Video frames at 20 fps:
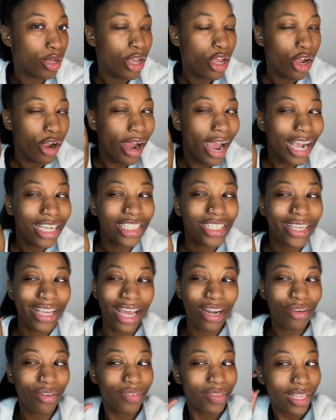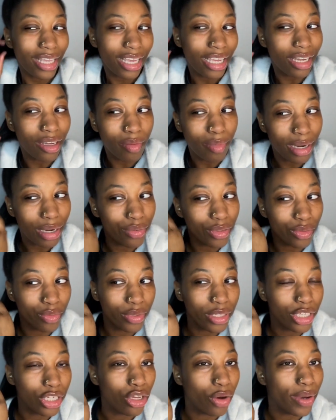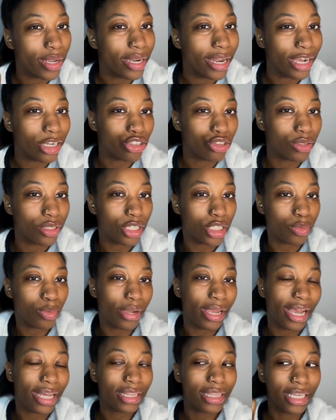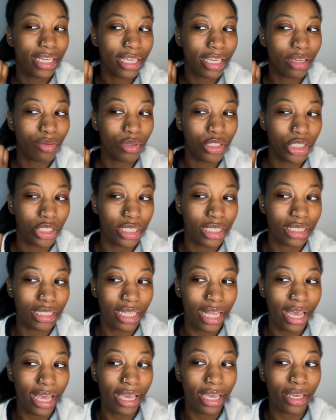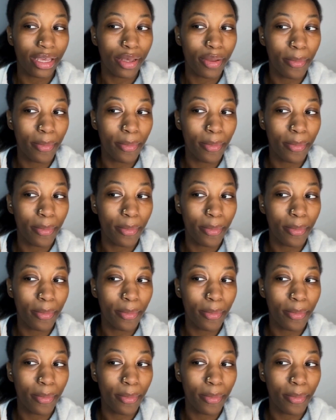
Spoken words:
Or actually, I don't think anybody was really going natural at this point. I think it was just like,